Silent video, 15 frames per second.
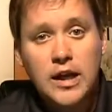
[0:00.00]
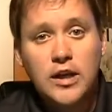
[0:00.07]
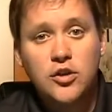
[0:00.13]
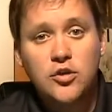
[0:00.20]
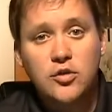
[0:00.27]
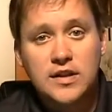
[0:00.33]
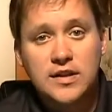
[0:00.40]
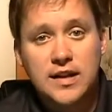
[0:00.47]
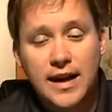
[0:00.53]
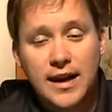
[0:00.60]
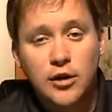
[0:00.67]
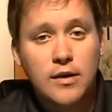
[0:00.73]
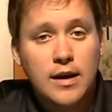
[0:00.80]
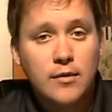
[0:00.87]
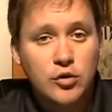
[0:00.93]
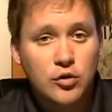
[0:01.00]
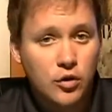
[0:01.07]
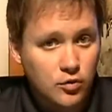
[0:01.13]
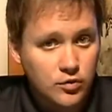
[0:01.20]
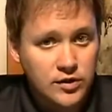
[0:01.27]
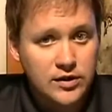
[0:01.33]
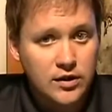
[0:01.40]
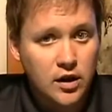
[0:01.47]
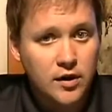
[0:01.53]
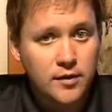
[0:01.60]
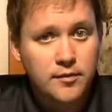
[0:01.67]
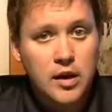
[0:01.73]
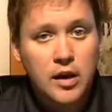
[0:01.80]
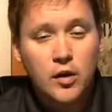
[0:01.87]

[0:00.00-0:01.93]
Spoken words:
you can diagram your own song,